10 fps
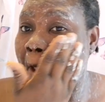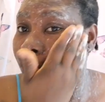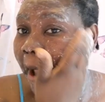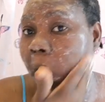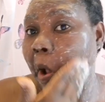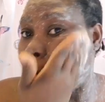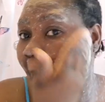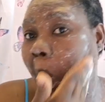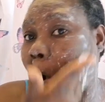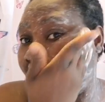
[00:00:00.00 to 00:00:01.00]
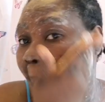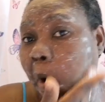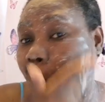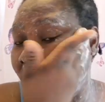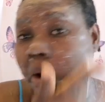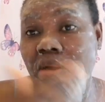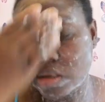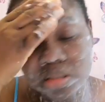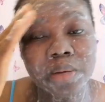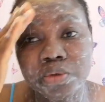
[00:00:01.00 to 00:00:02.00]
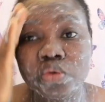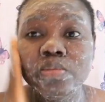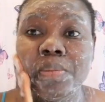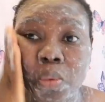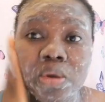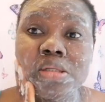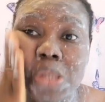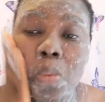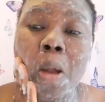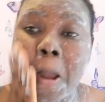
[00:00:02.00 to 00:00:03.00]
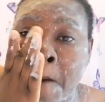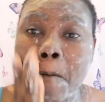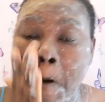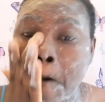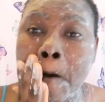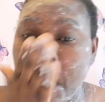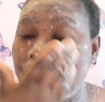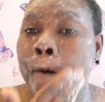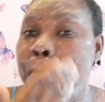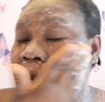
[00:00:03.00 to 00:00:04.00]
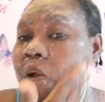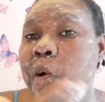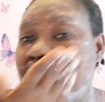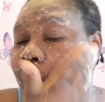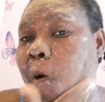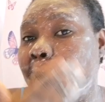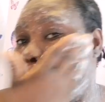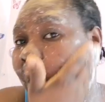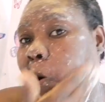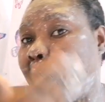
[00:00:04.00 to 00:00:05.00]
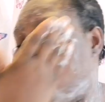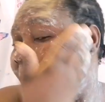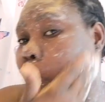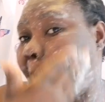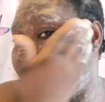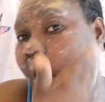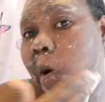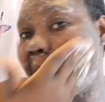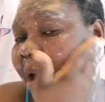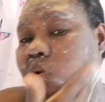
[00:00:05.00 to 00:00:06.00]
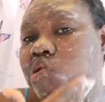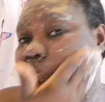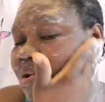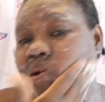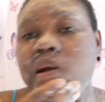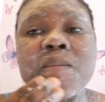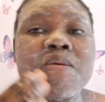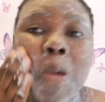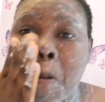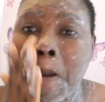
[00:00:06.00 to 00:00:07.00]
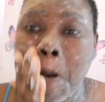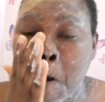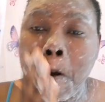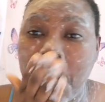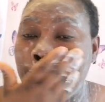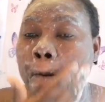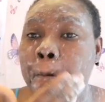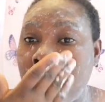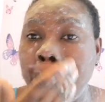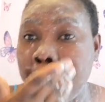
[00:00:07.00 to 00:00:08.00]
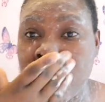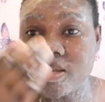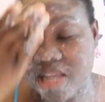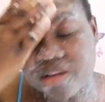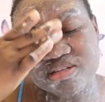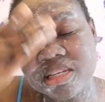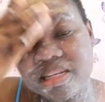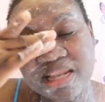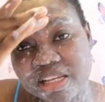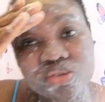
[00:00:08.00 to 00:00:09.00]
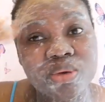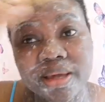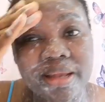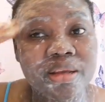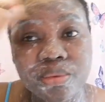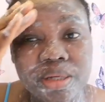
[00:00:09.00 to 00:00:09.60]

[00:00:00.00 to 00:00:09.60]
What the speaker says: yeah, or it's up to you, maybe once a week. For me, I use it 3 times a week, or even, I just started using it last week, so,